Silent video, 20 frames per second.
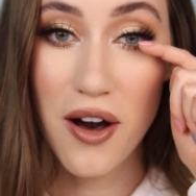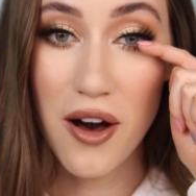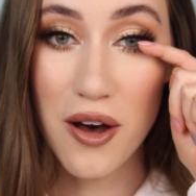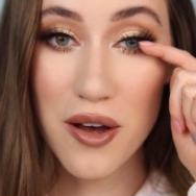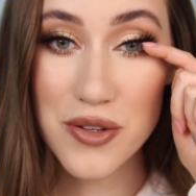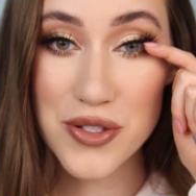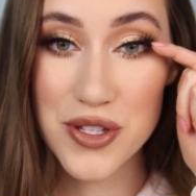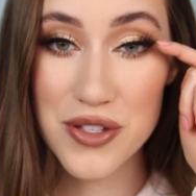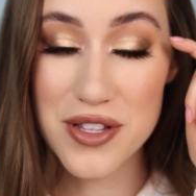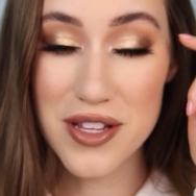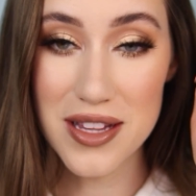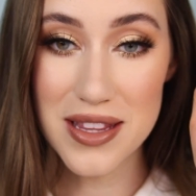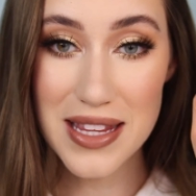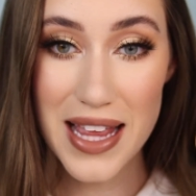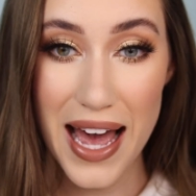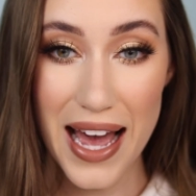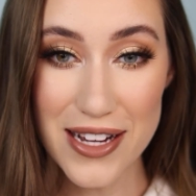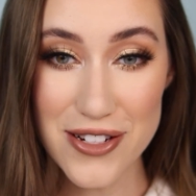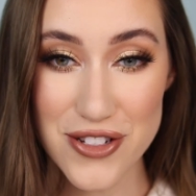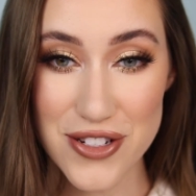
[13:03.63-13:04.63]
Also the
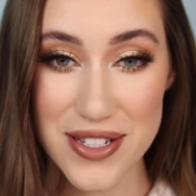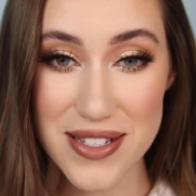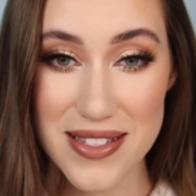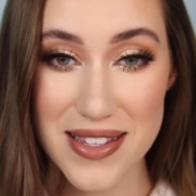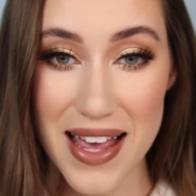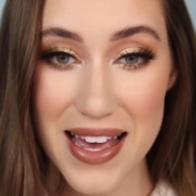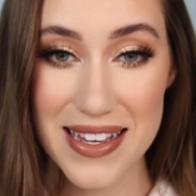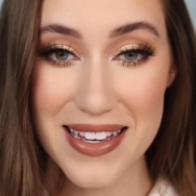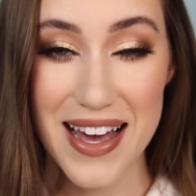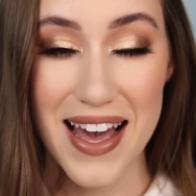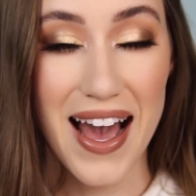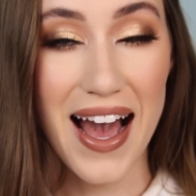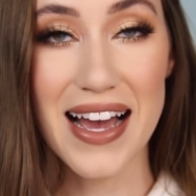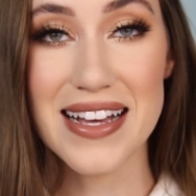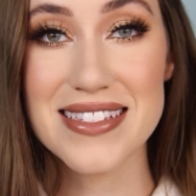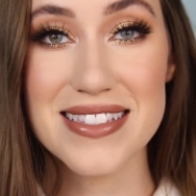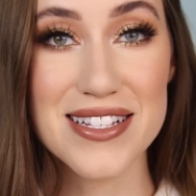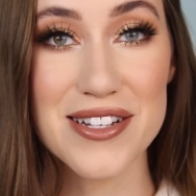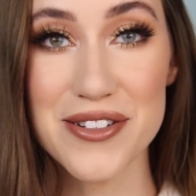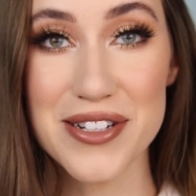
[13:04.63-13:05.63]
lashes, like
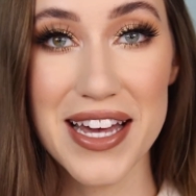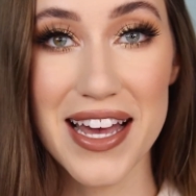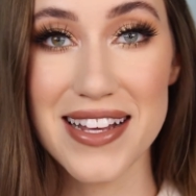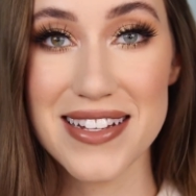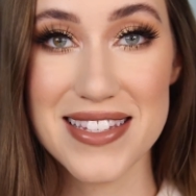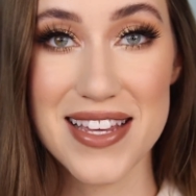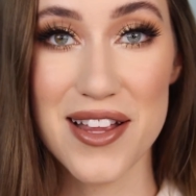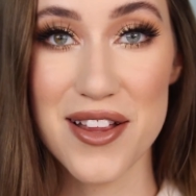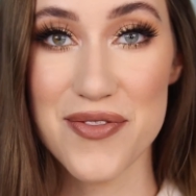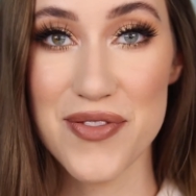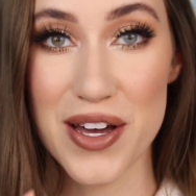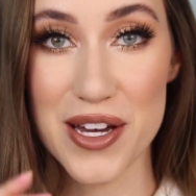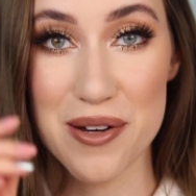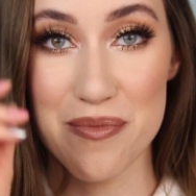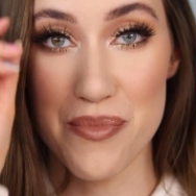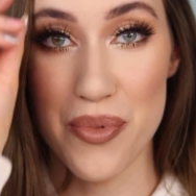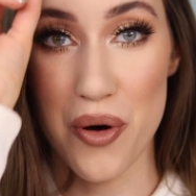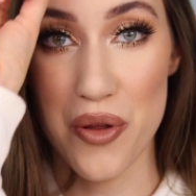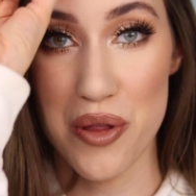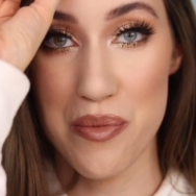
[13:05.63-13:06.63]
I still can't tell if I
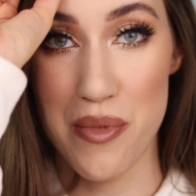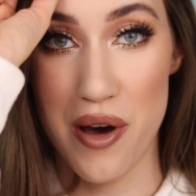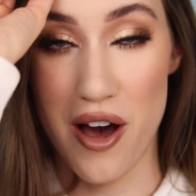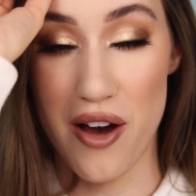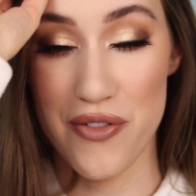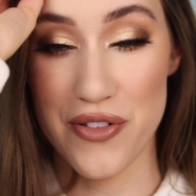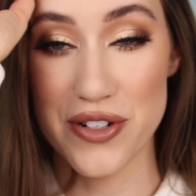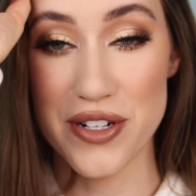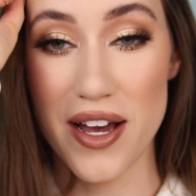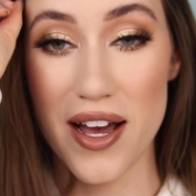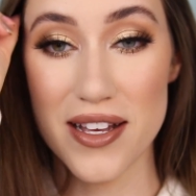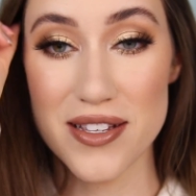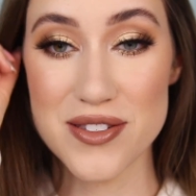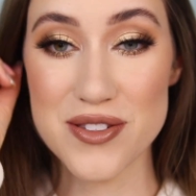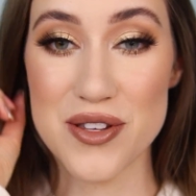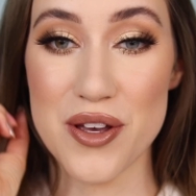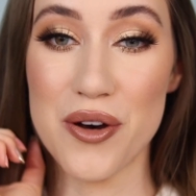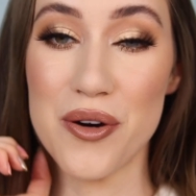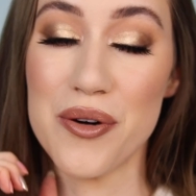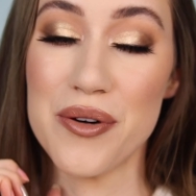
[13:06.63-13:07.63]
can pull them off or not,
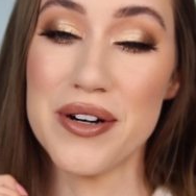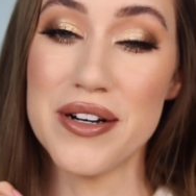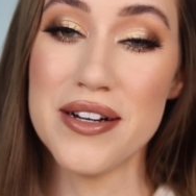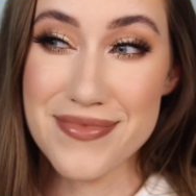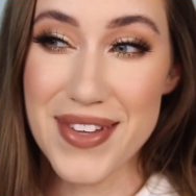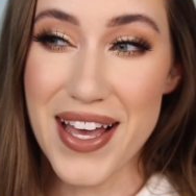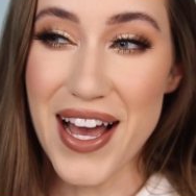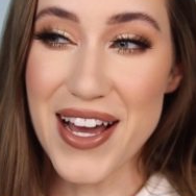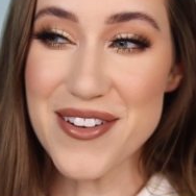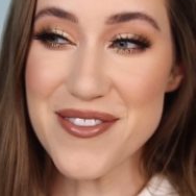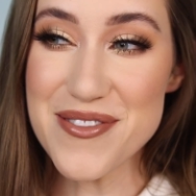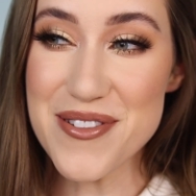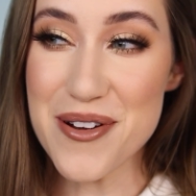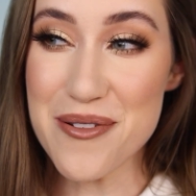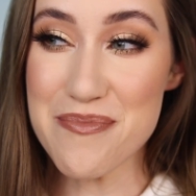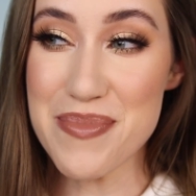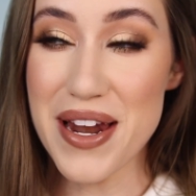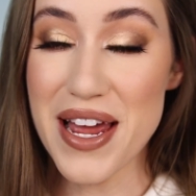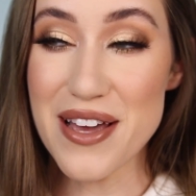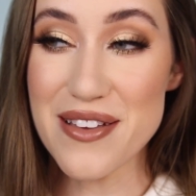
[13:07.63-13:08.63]
so I don't
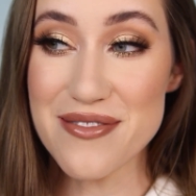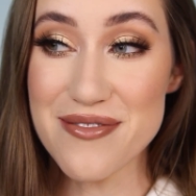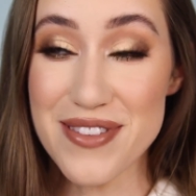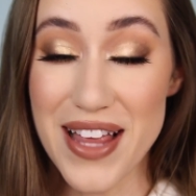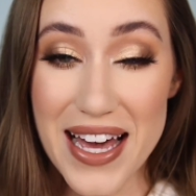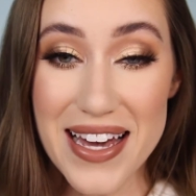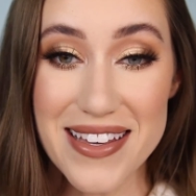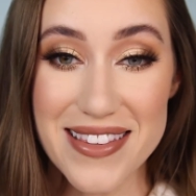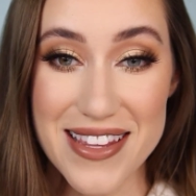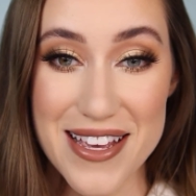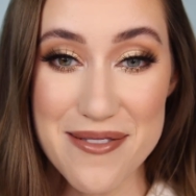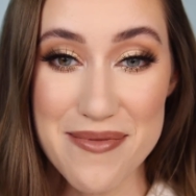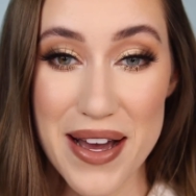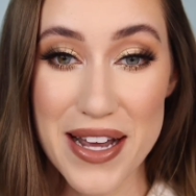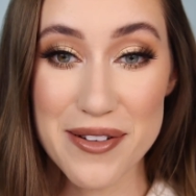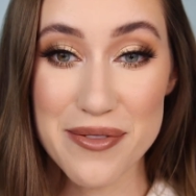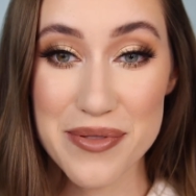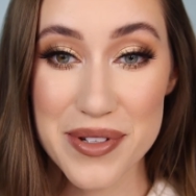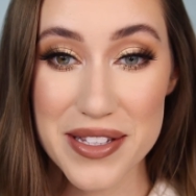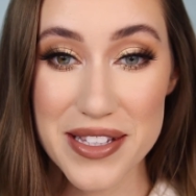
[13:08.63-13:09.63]
know, but I like them.
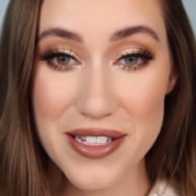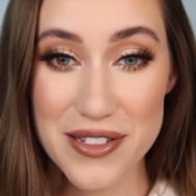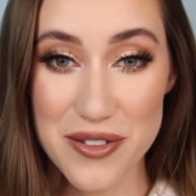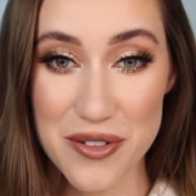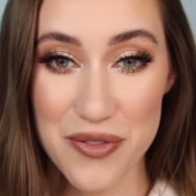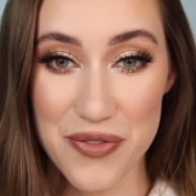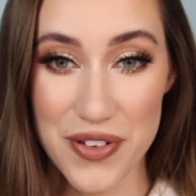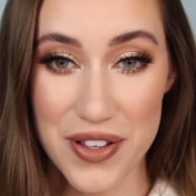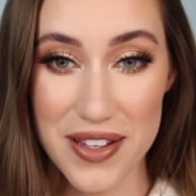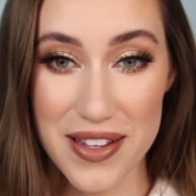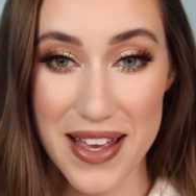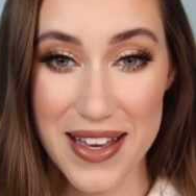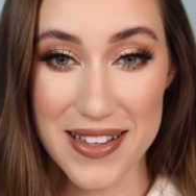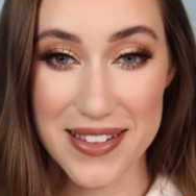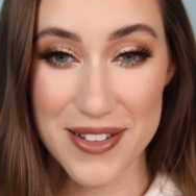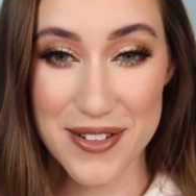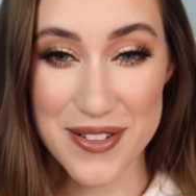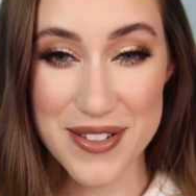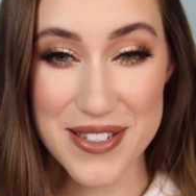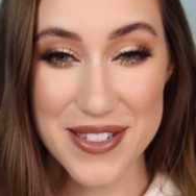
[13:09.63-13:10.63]
I really do feel
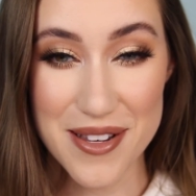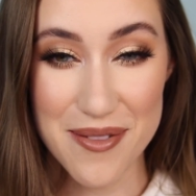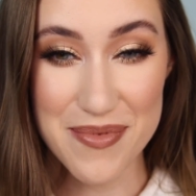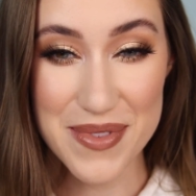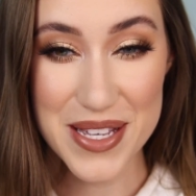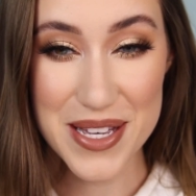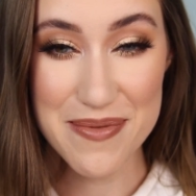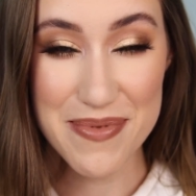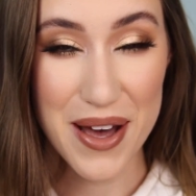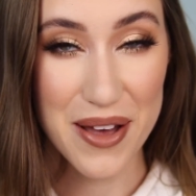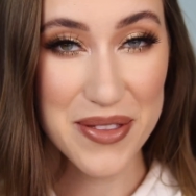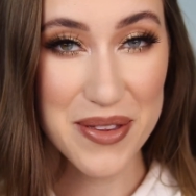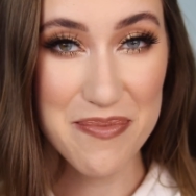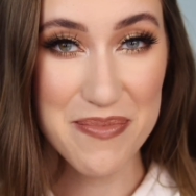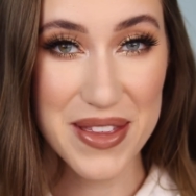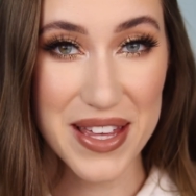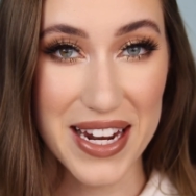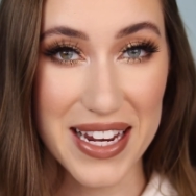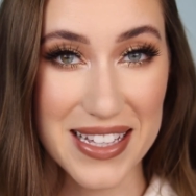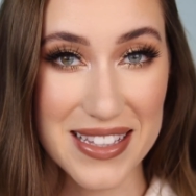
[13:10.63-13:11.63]
like there's something about
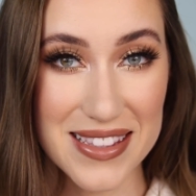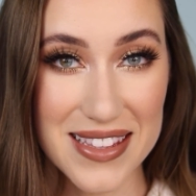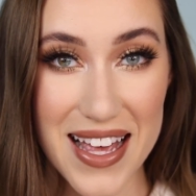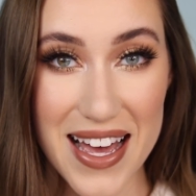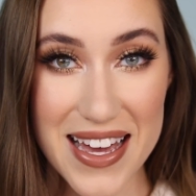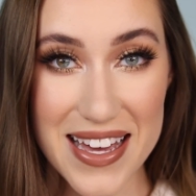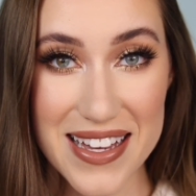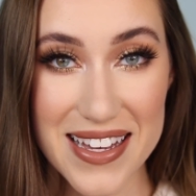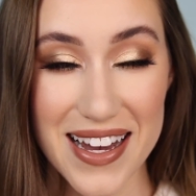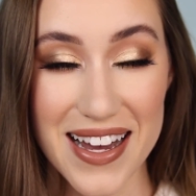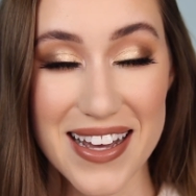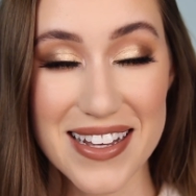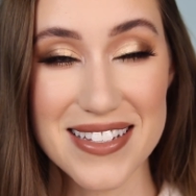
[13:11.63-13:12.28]
them that I like.